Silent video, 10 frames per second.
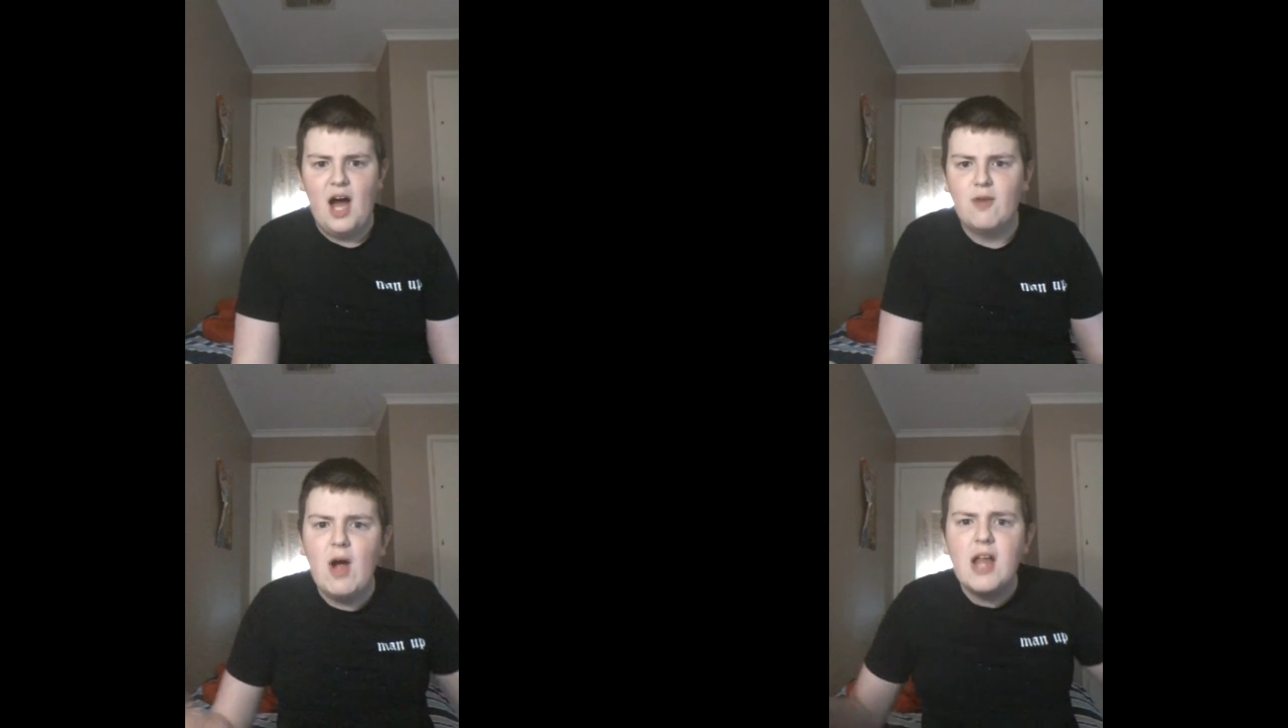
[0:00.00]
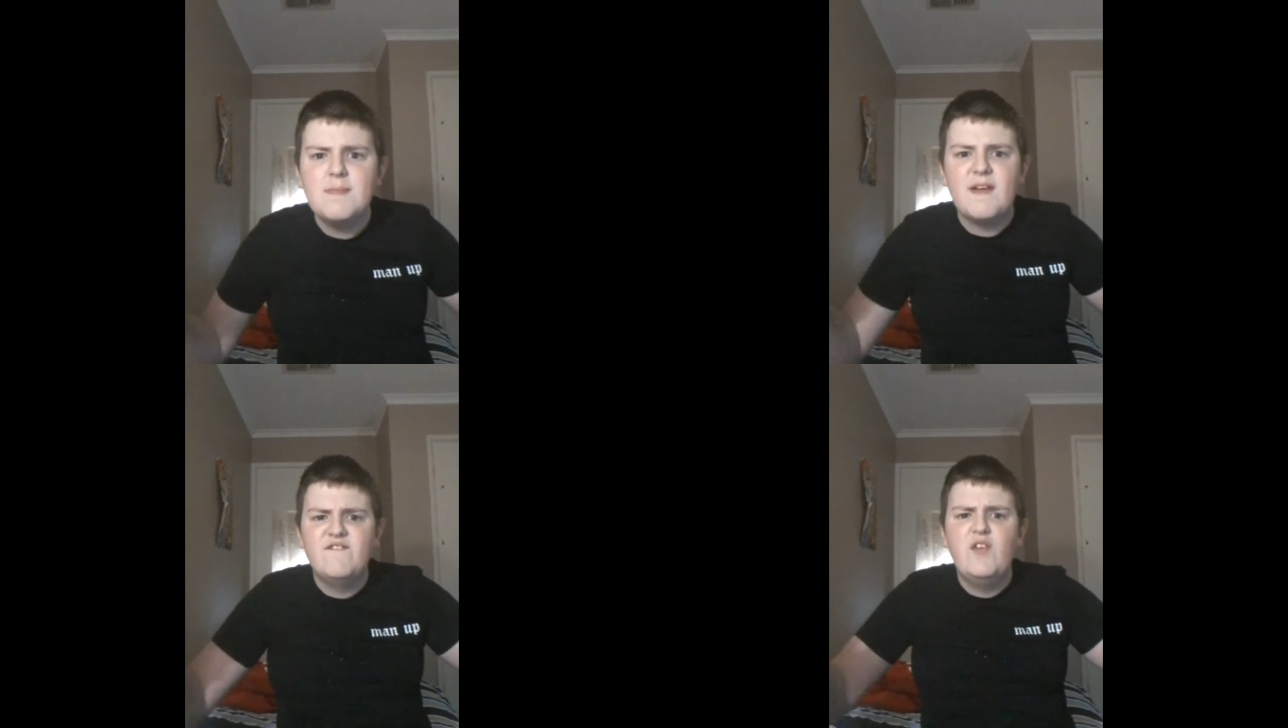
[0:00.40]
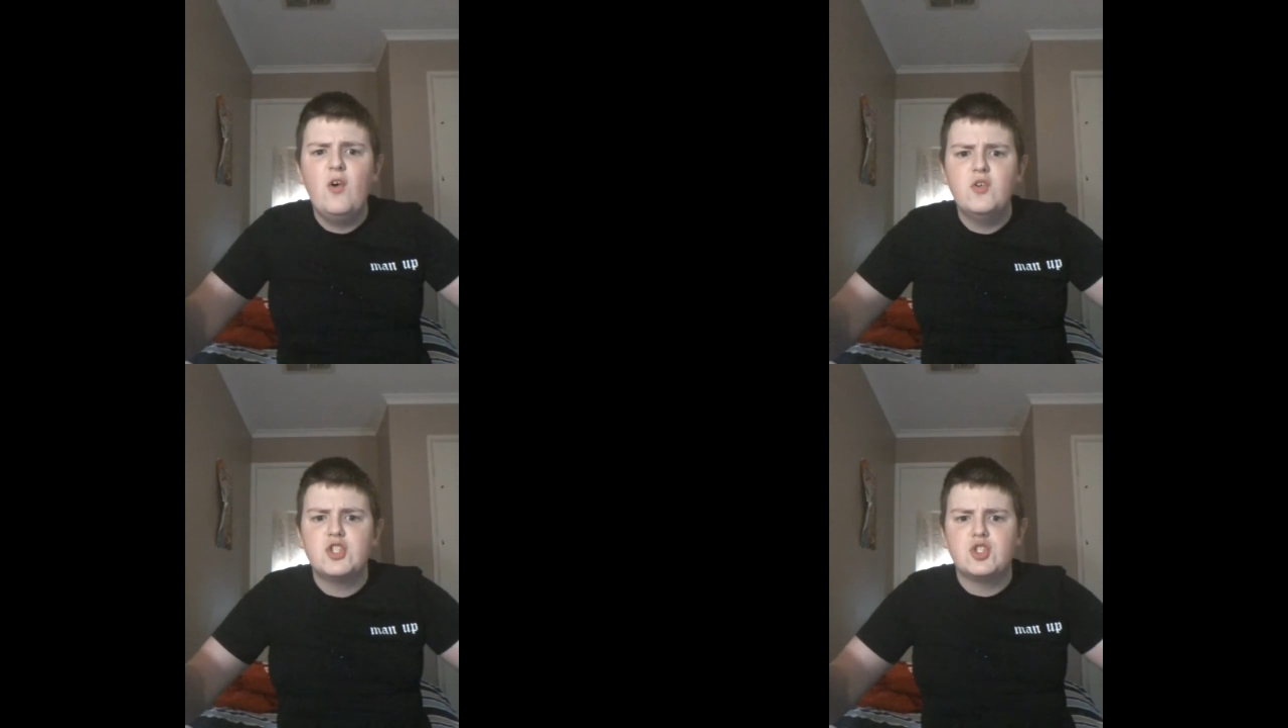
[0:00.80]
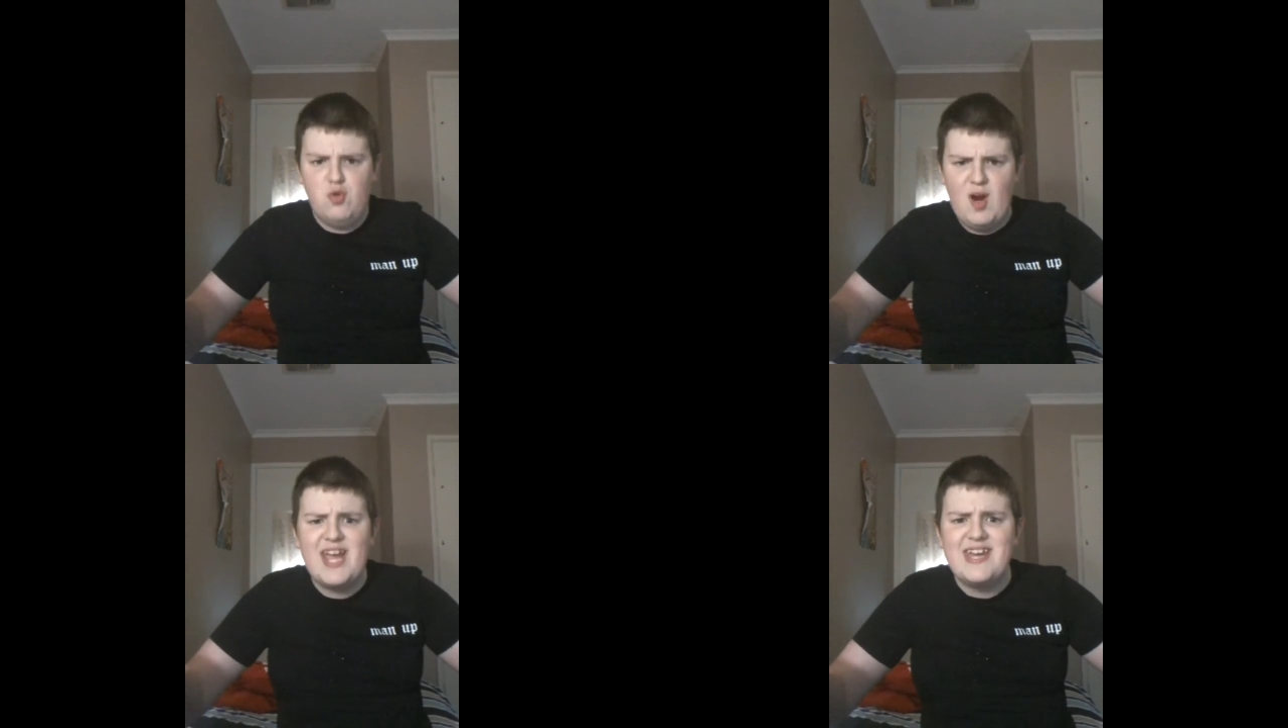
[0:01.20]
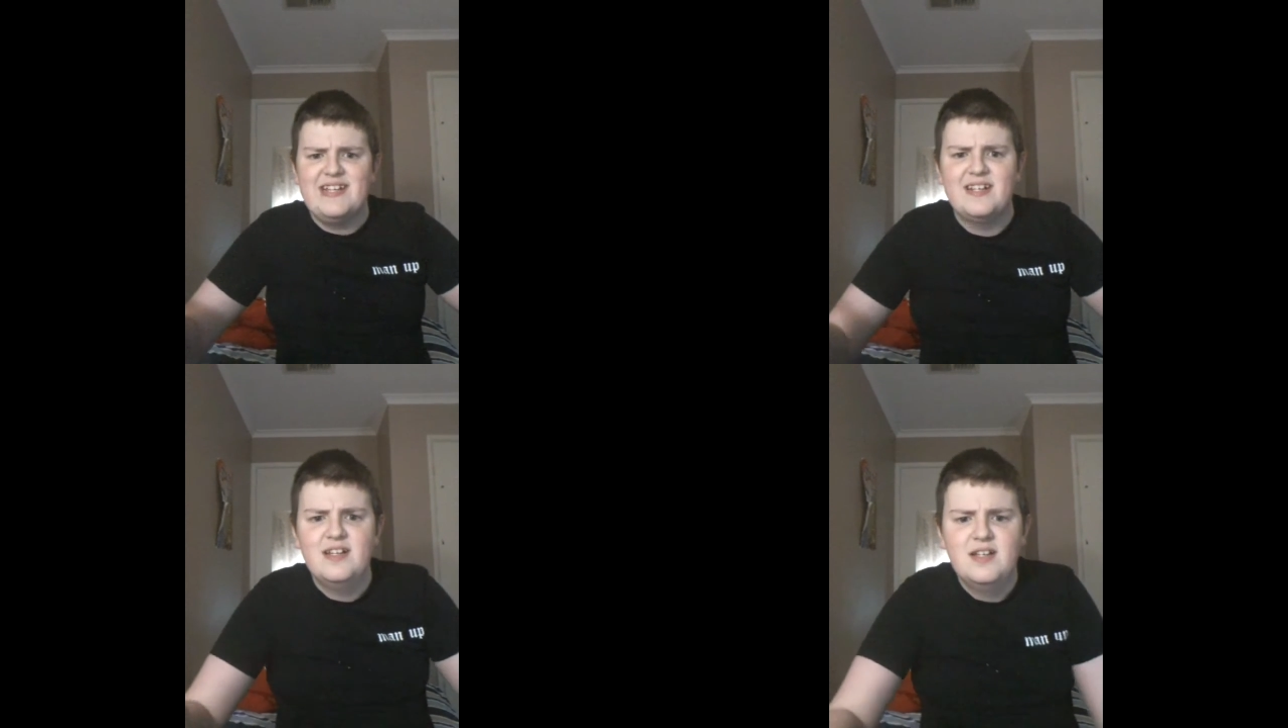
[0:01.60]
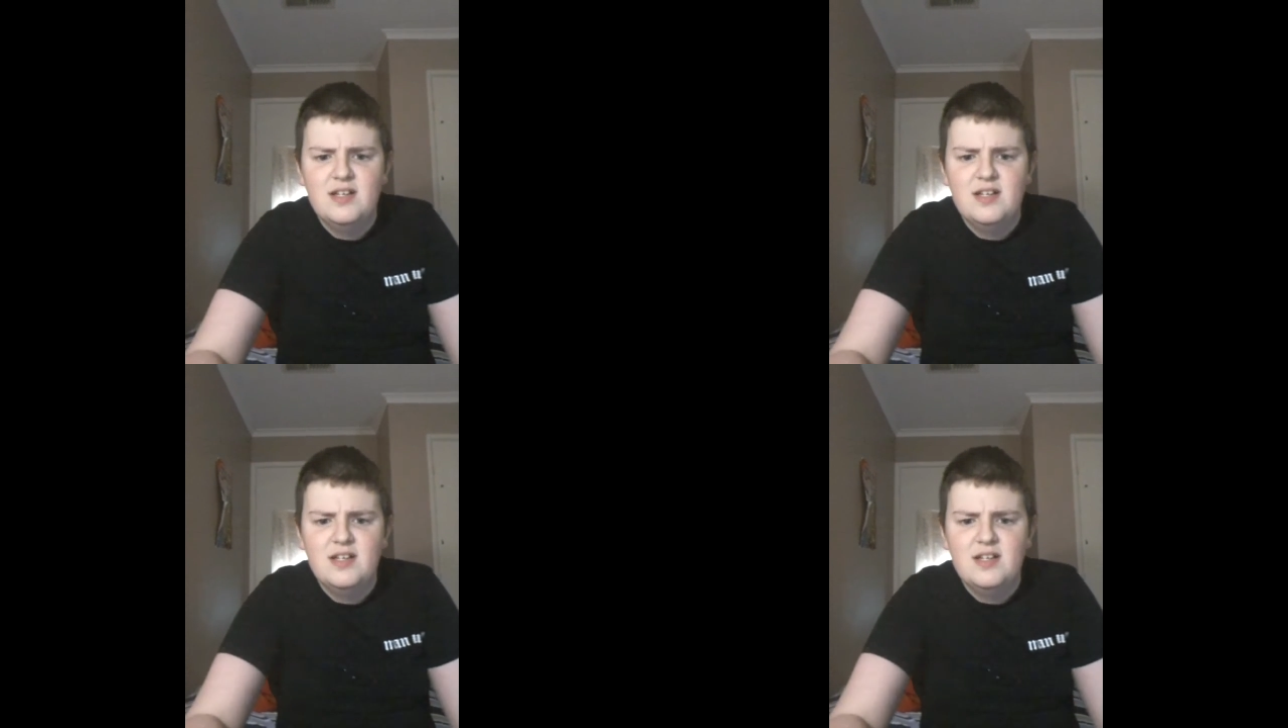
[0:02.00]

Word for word: I'd rather be full screen.